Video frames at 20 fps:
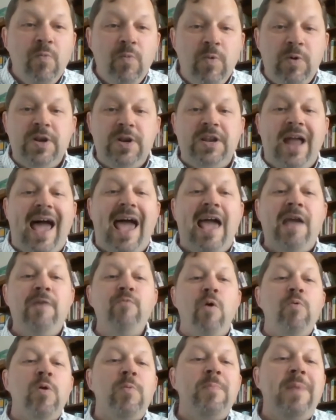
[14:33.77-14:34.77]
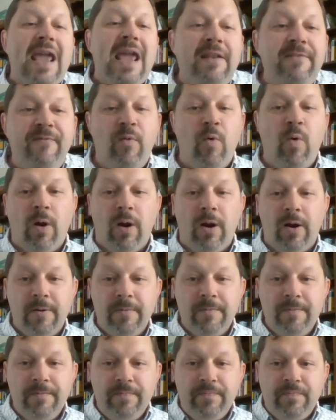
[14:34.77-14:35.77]
We're denying what we're made for,
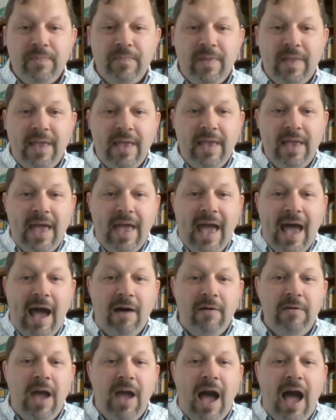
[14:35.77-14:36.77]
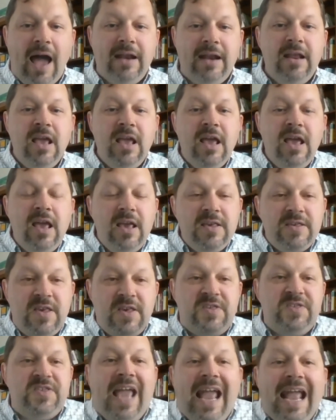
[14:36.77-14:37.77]
how God
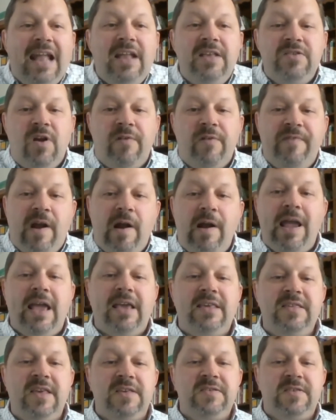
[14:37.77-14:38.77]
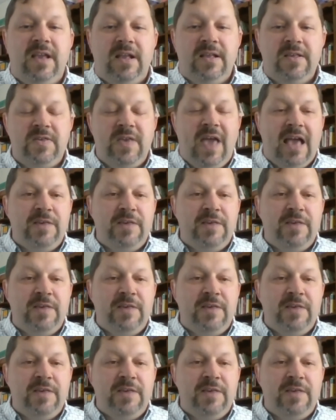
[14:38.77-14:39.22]
sustains our very existence.